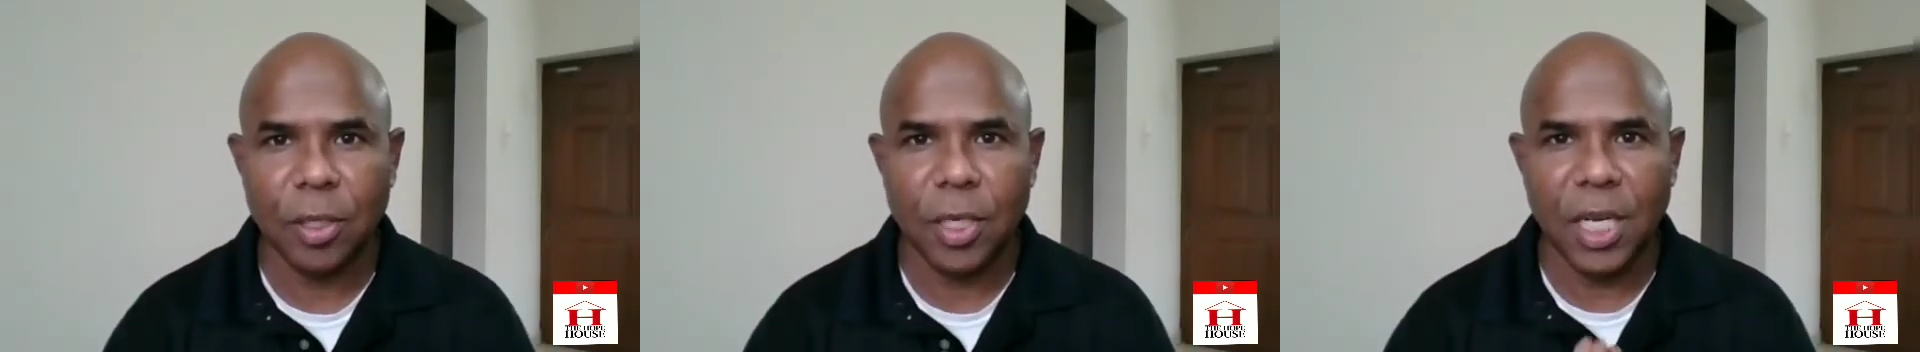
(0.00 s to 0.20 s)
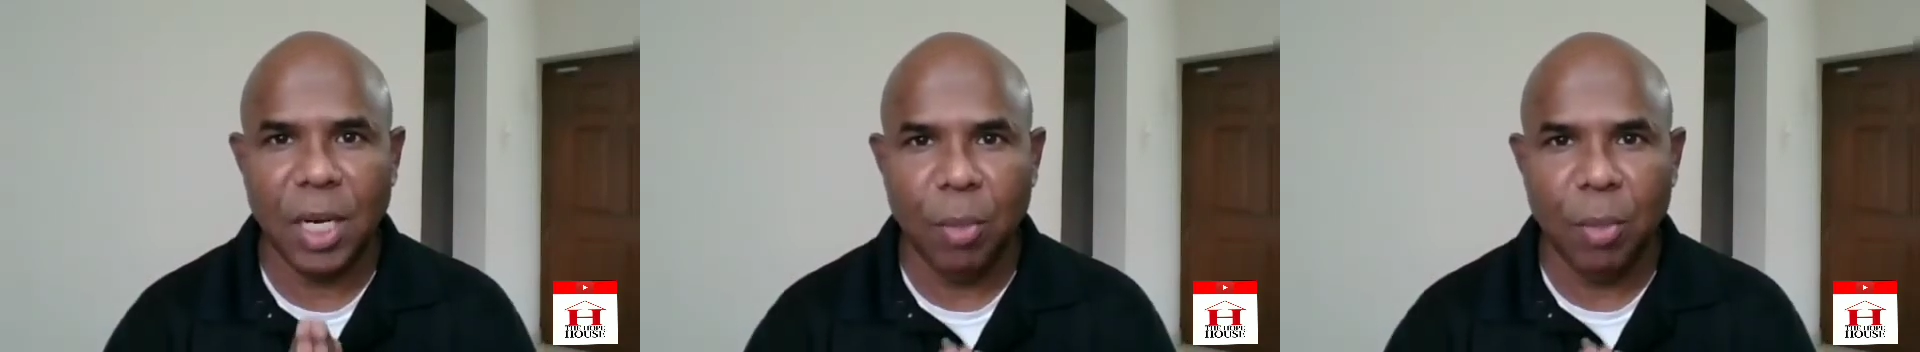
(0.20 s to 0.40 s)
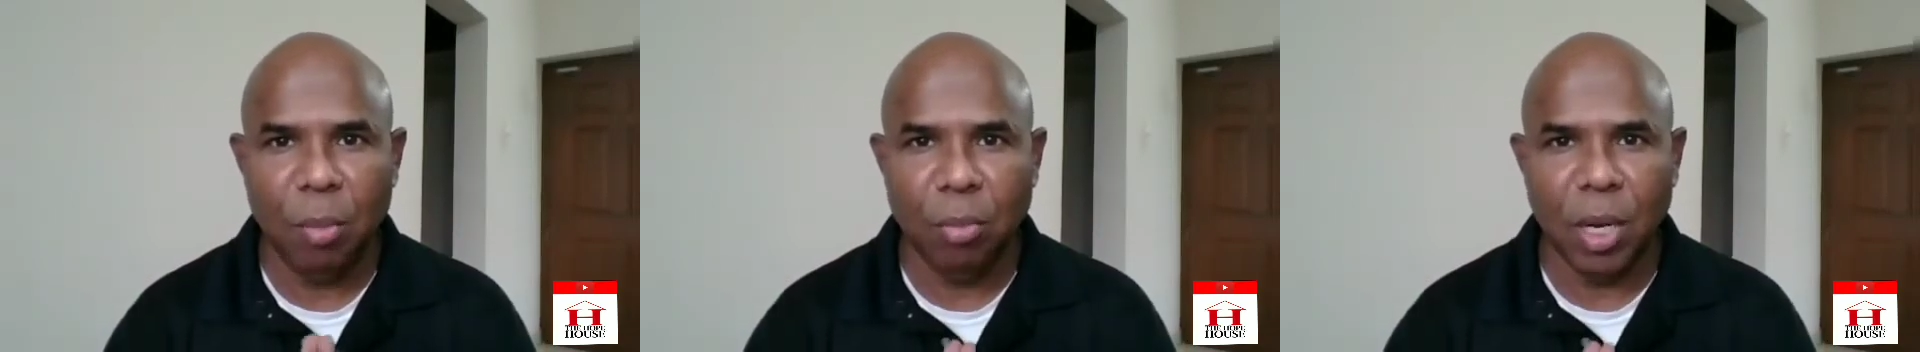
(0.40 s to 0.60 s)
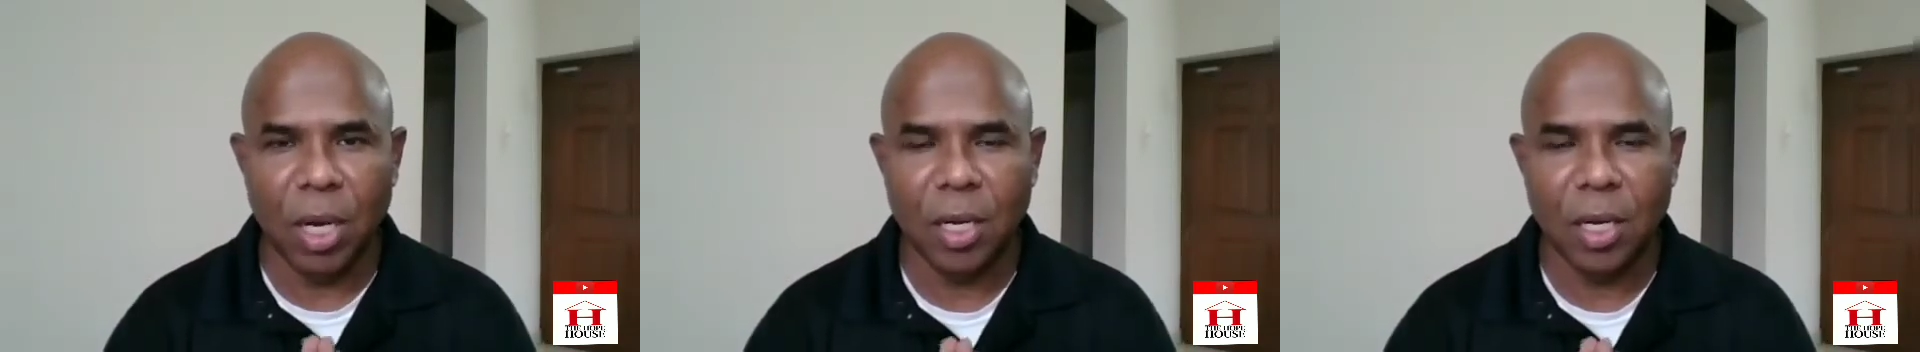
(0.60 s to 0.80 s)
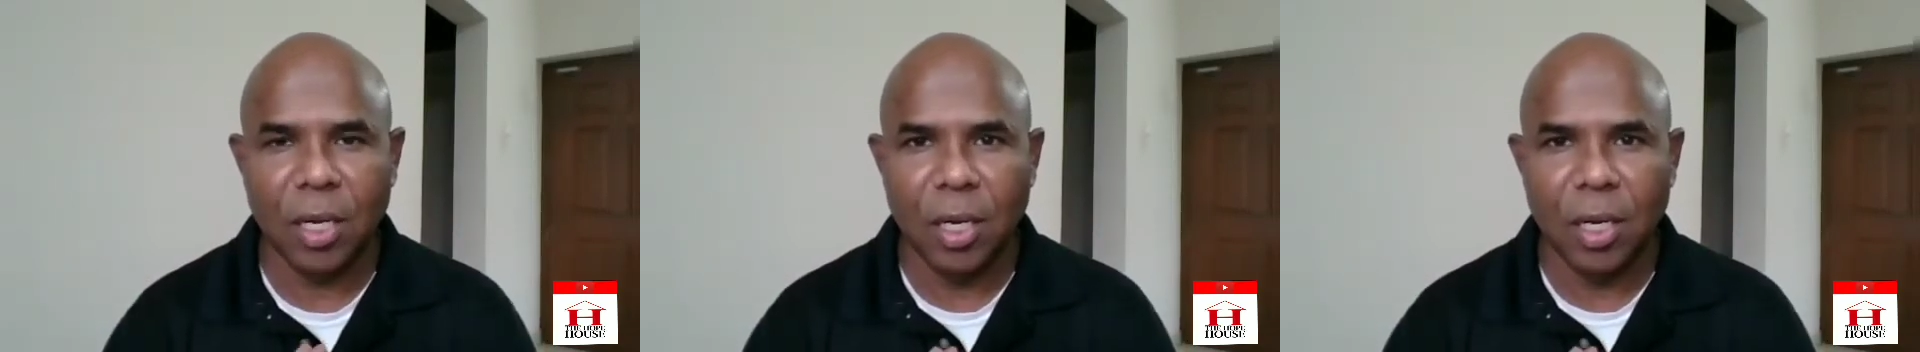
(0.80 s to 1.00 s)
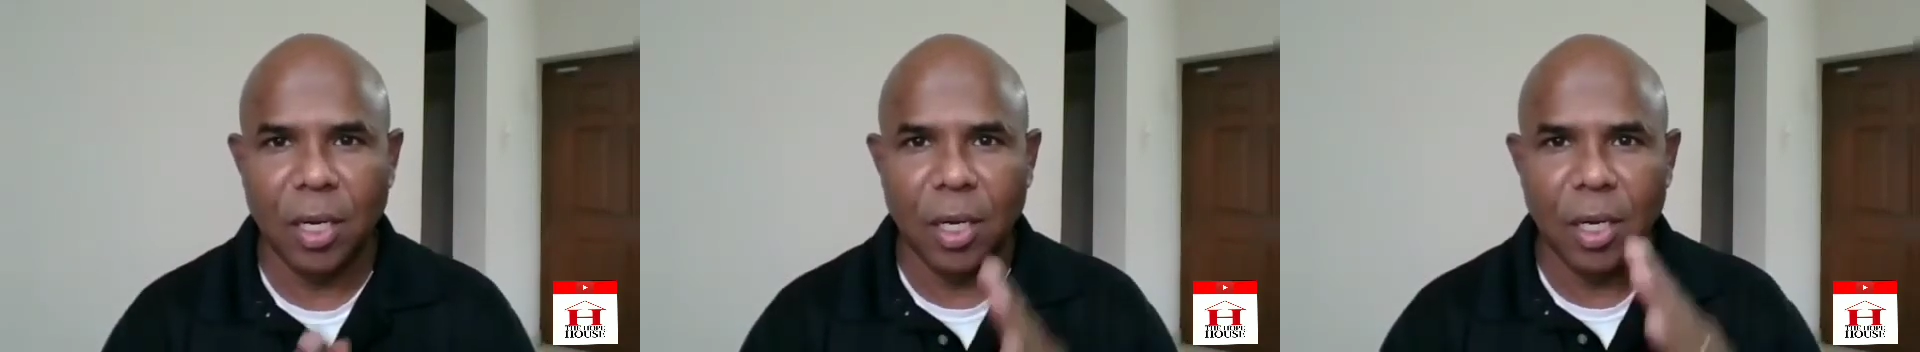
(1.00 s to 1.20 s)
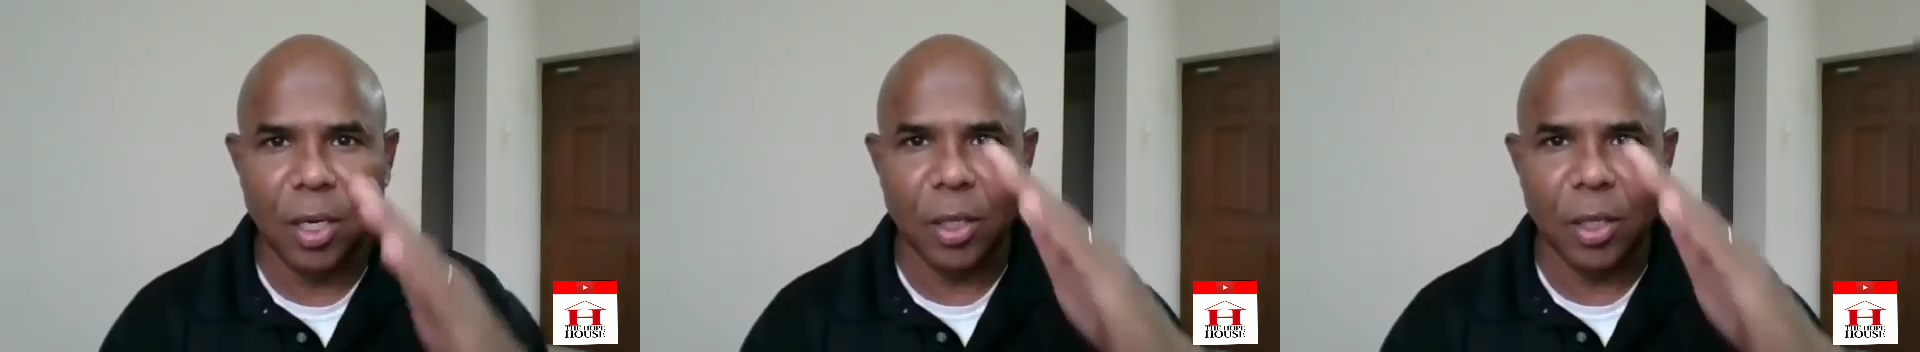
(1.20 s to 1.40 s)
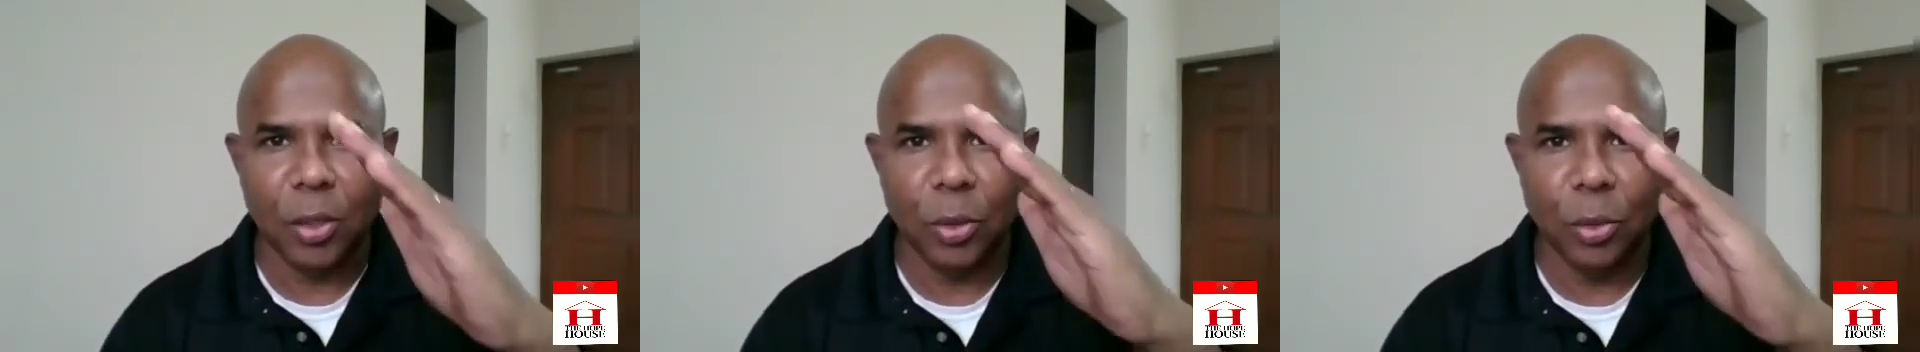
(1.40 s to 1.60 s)
Remember,
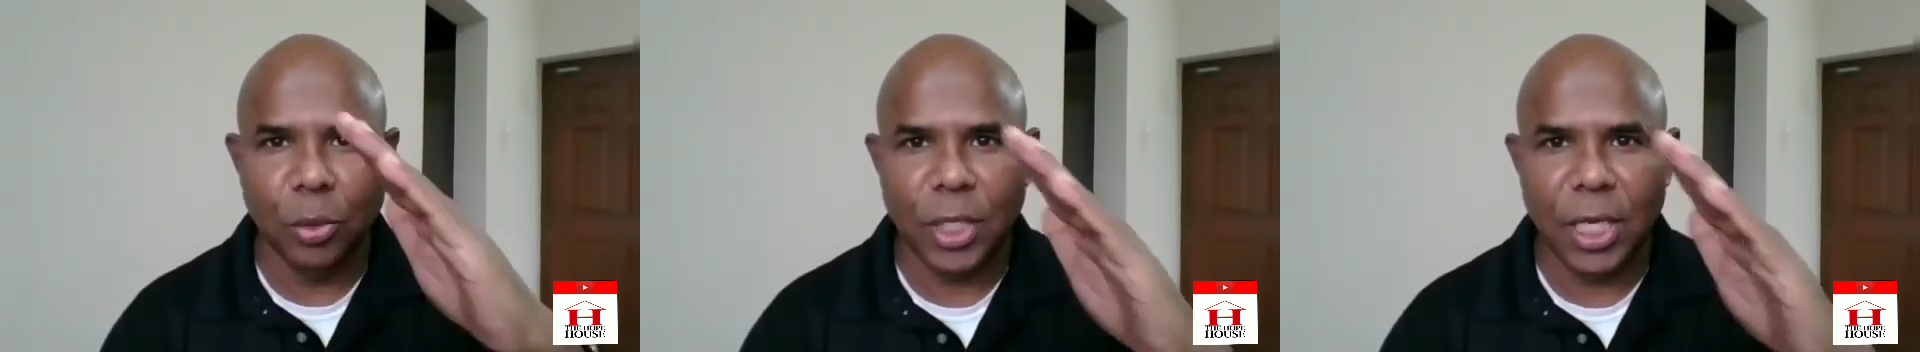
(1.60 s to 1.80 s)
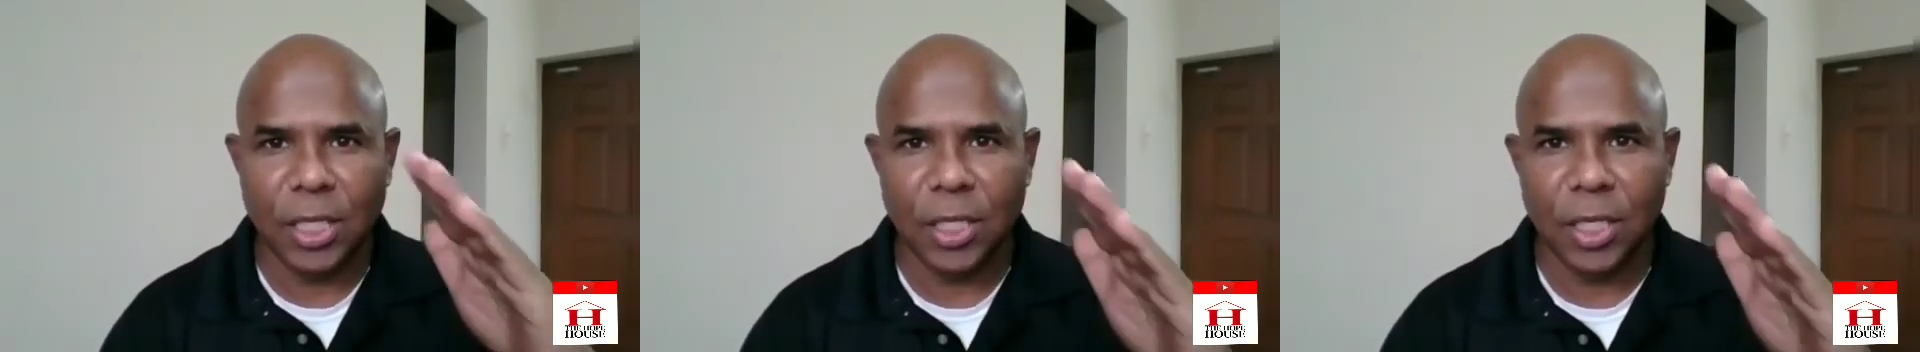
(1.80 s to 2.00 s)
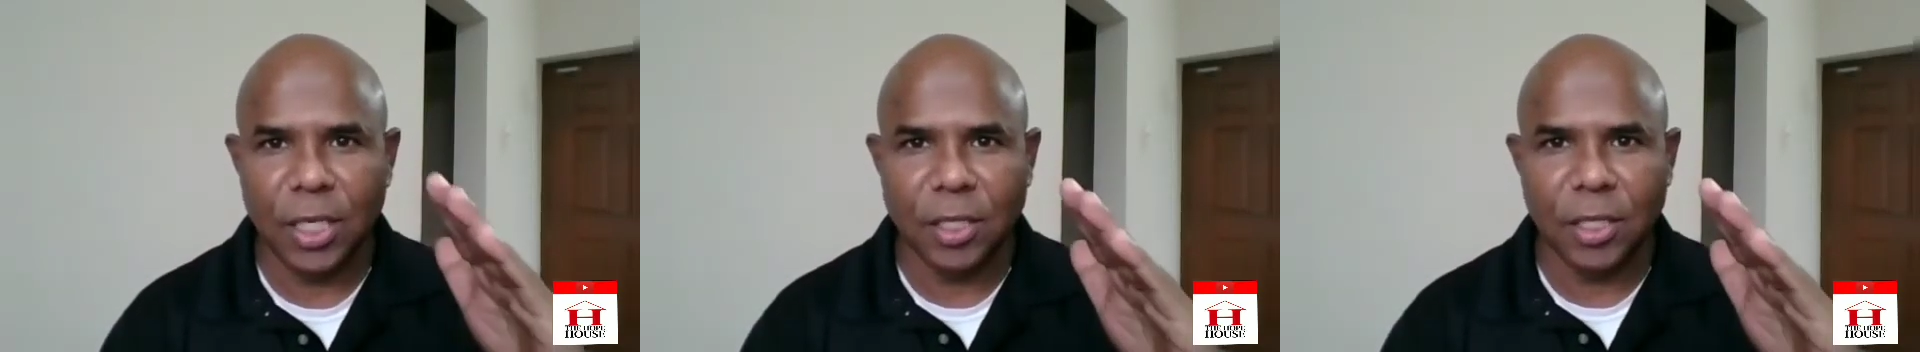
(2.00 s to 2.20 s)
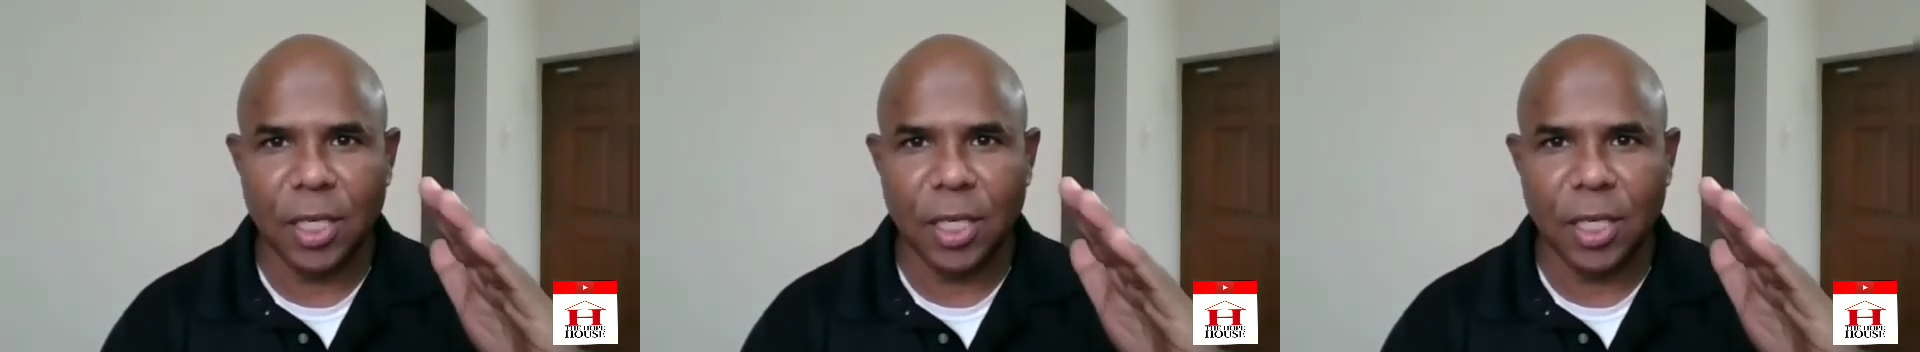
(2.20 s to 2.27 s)
2 sections